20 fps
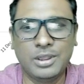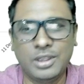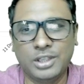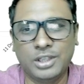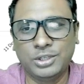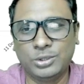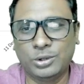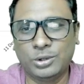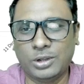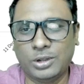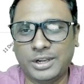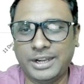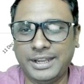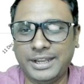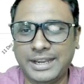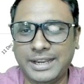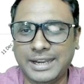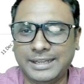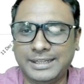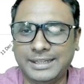you'll already
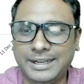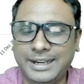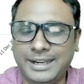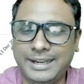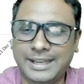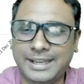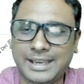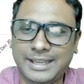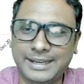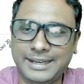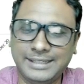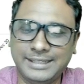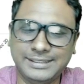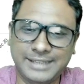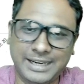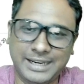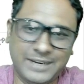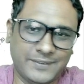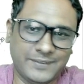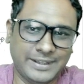get the data arranged
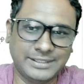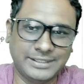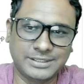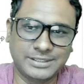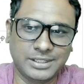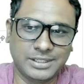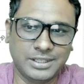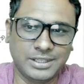date wise,